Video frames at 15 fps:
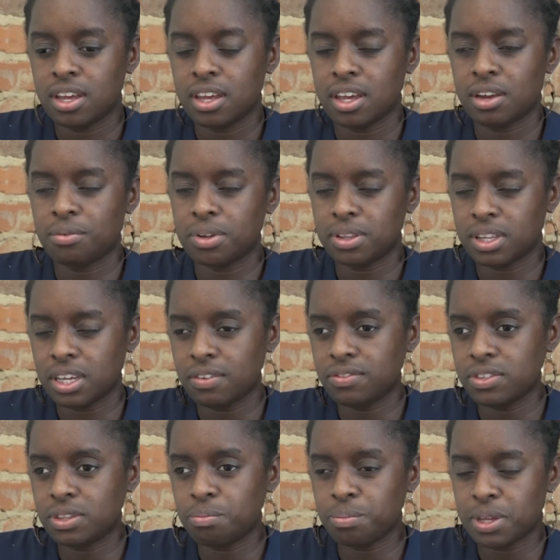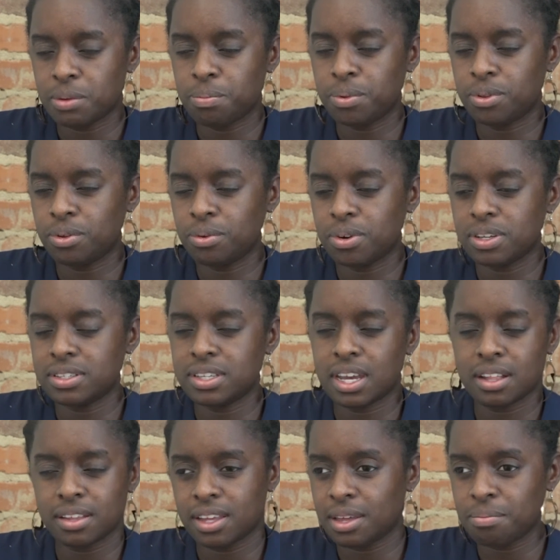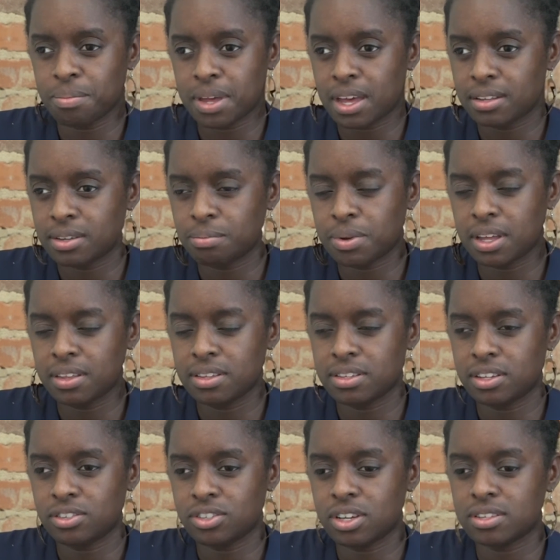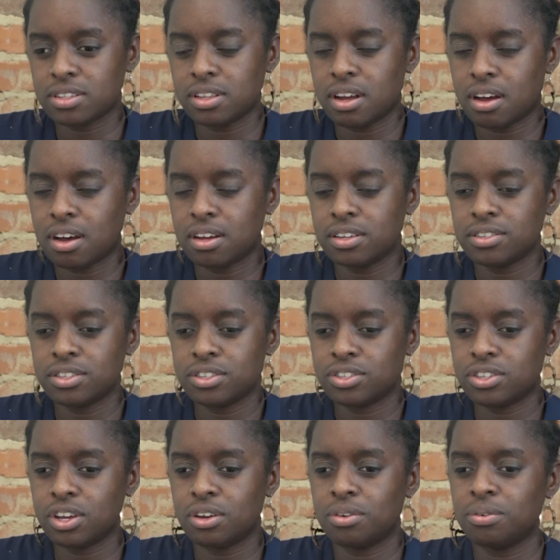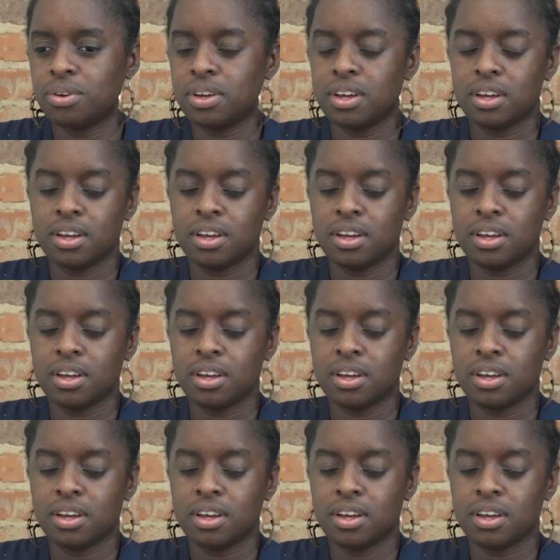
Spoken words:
and relief to the people who are daily impacted by these unjust laws. So,